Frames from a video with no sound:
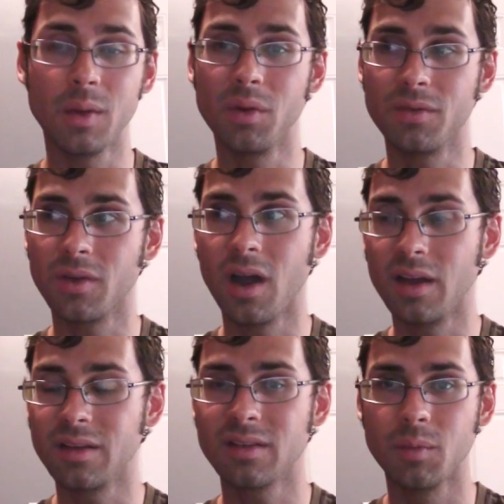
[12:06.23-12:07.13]
I would have
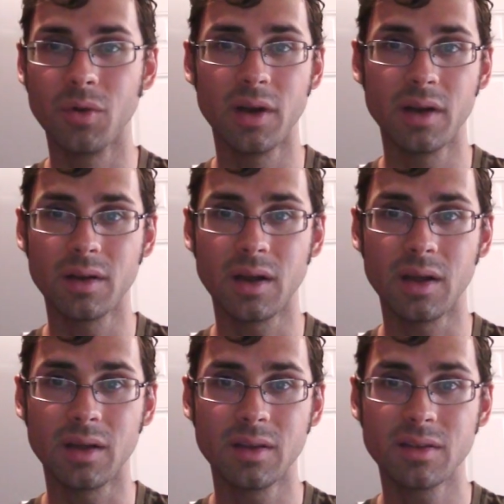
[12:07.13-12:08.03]
gone somewhere
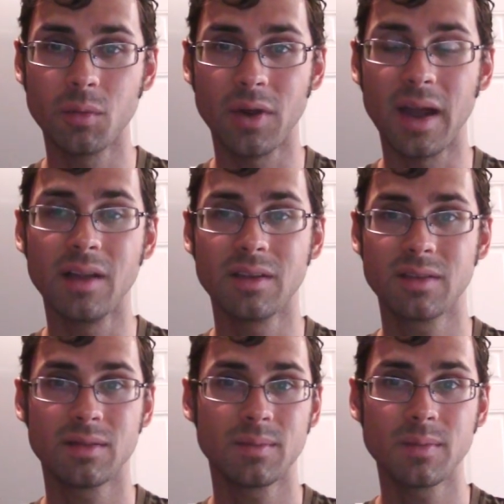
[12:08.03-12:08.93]

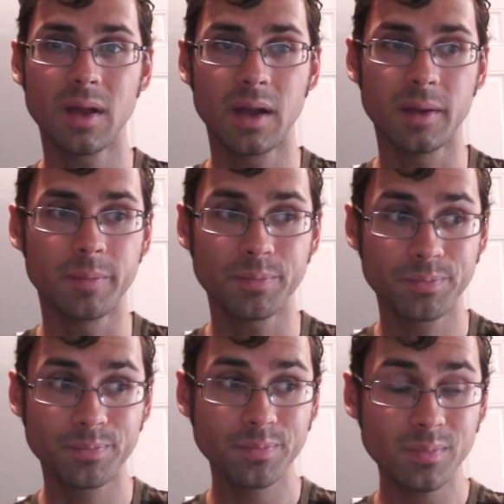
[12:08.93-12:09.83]
else.
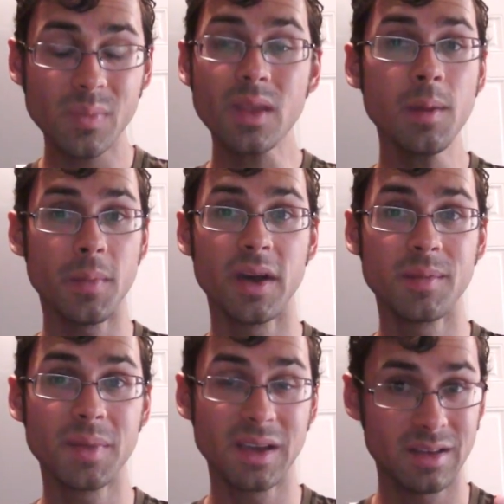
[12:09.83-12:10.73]

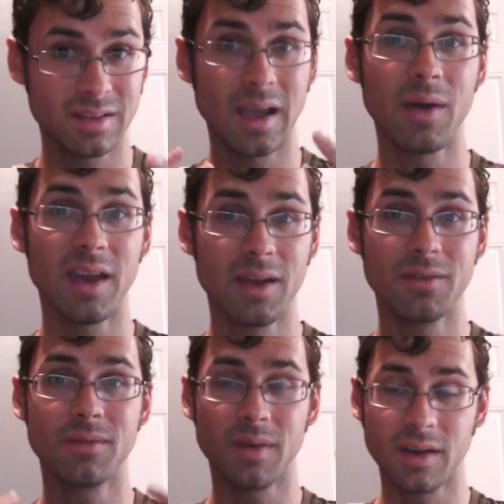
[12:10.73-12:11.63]
But because now I
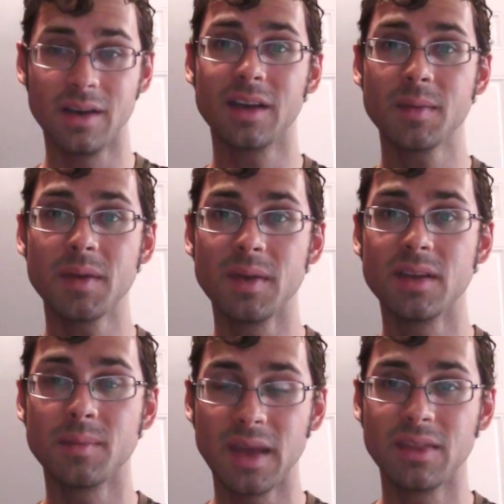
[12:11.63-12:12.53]
have a
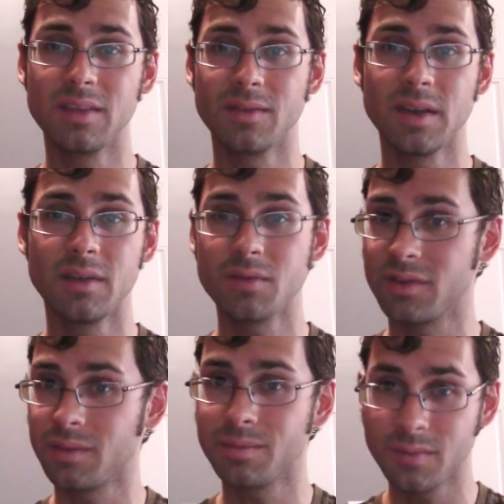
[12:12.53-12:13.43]
commitment to make these videos,
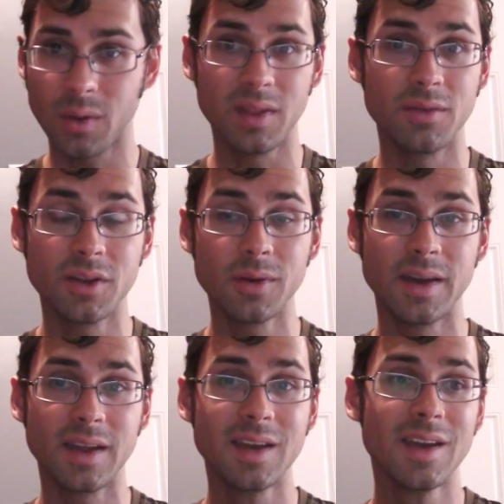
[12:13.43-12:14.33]
which I love
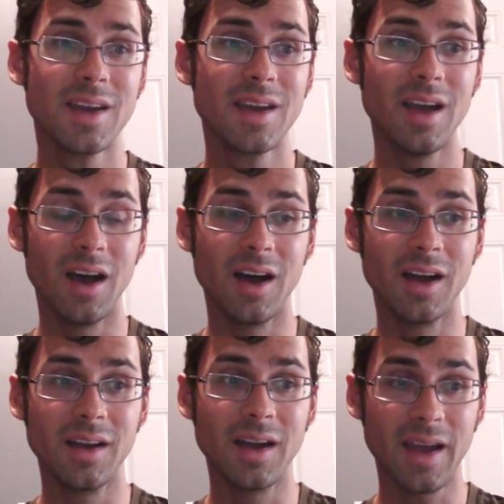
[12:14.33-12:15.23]
doing,
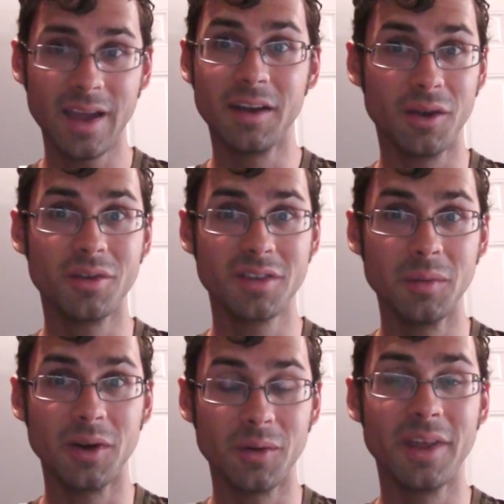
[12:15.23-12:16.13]
I had to go
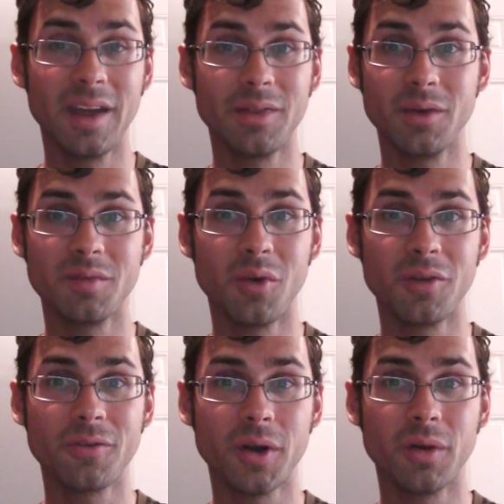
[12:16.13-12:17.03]
somewhere where there was
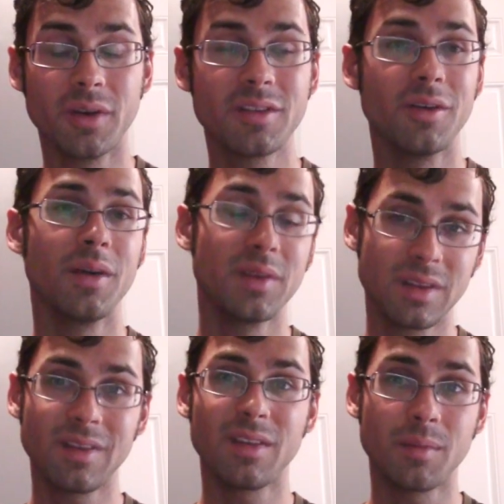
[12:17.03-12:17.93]
more fruit. So I went
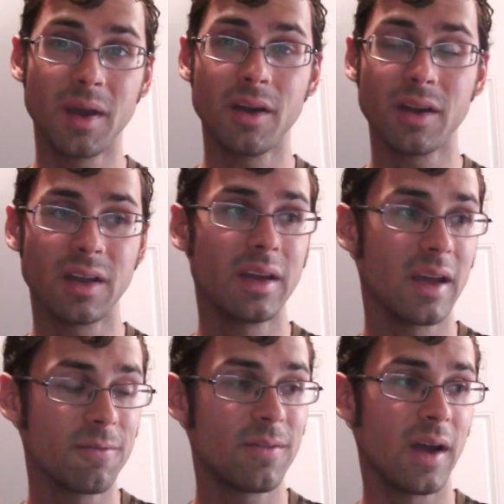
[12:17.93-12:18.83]
to South America and
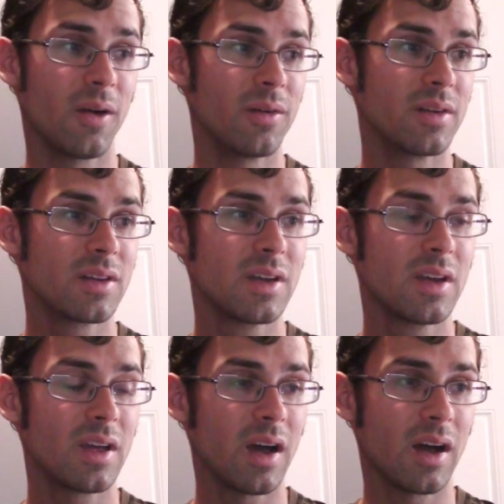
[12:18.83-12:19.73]
I found
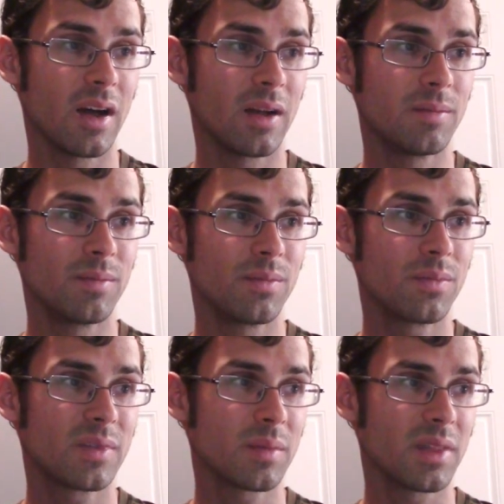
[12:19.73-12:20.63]

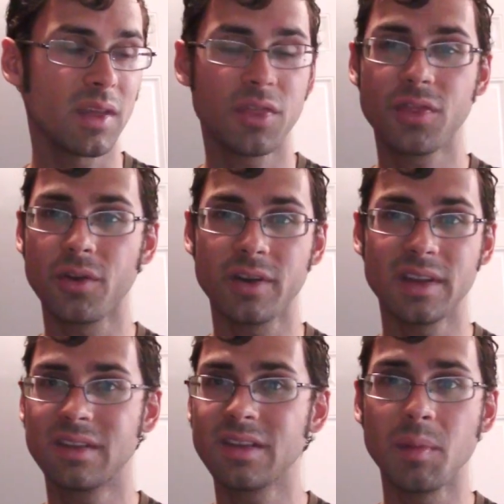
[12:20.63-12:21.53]
something like
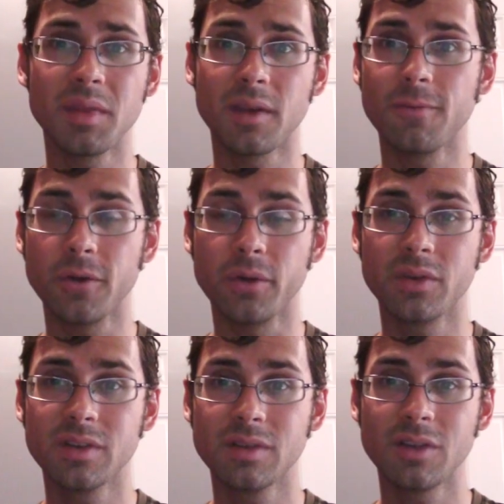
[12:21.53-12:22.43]
30 something
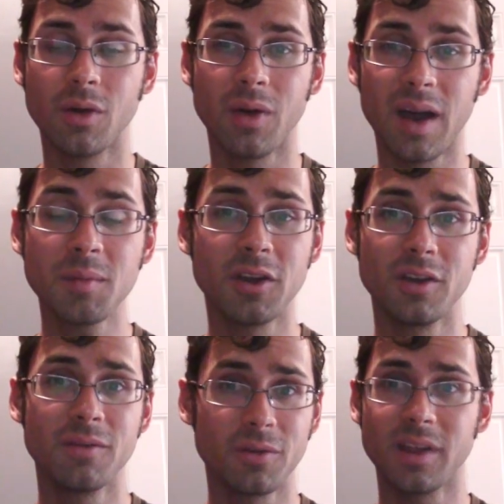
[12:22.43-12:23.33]
fruits. So I'm
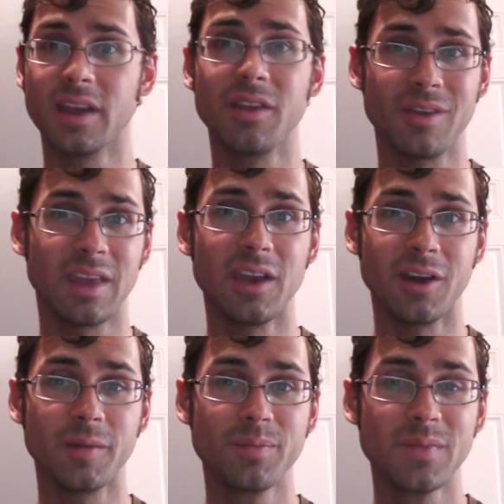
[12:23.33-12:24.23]
good for like another
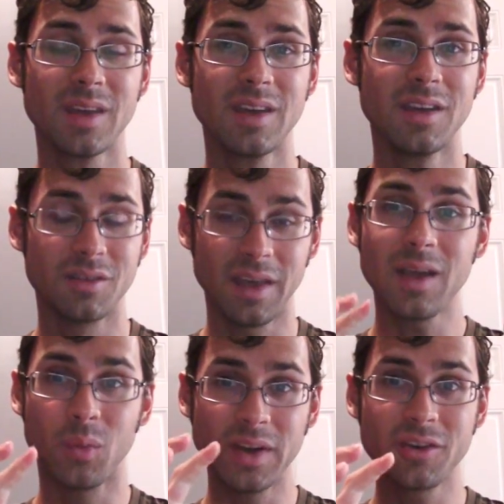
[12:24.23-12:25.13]
year. So
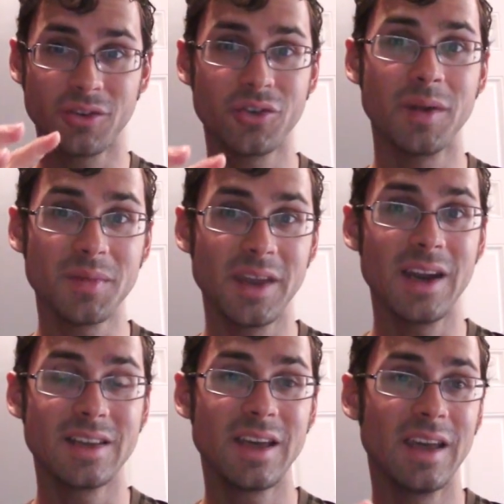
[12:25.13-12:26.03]
that winter trip that
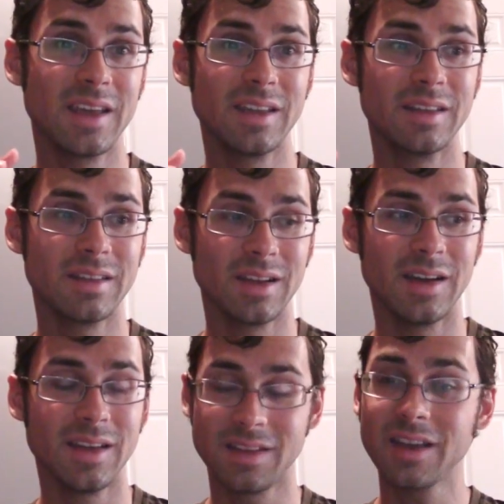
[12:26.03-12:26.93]
I take is
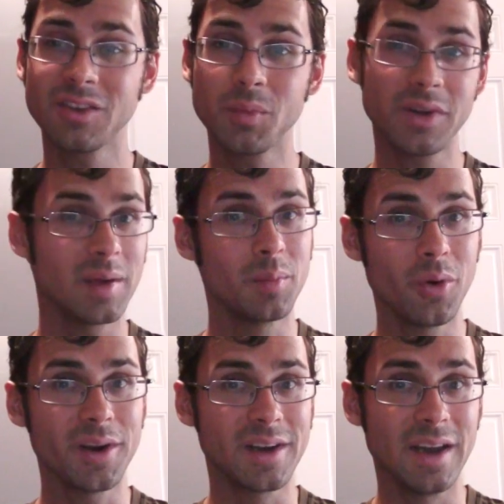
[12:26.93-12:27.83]
actually pretty
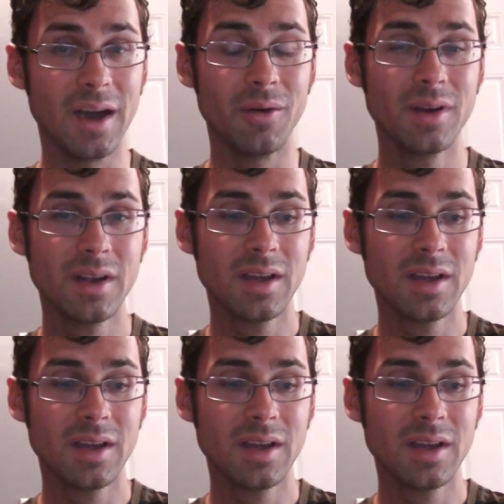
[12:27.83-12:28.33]
important now.